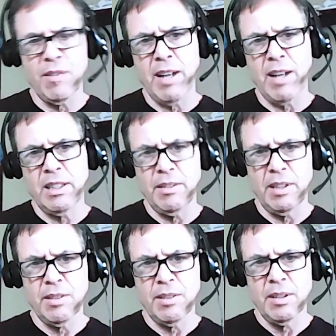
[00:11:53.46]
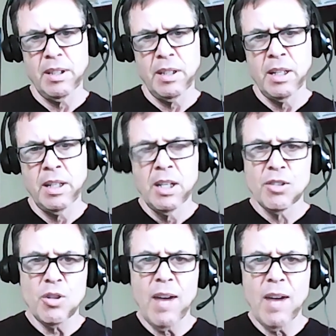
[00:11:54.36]
our activities. So
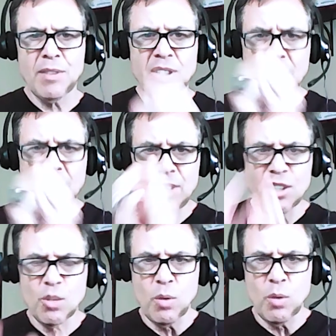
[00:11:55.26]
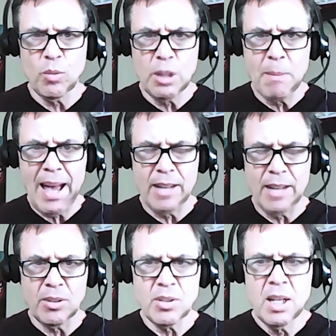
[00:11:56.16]
you have to say, this is what really
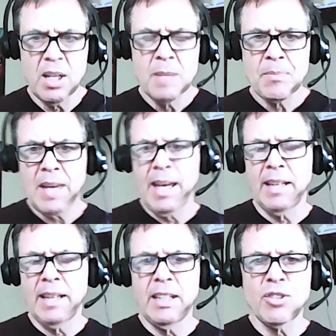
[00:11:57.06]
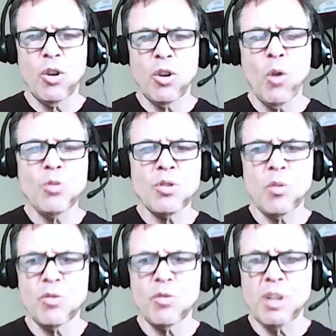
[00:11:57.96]
matters. And it's an old story that
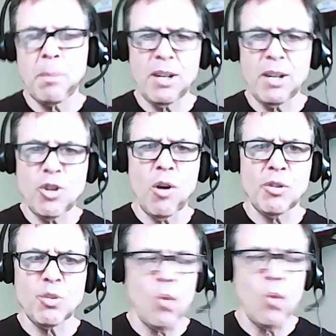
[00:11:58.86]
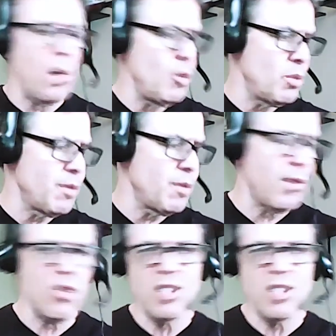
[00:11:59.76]
was done by Charles Schwab, who was the first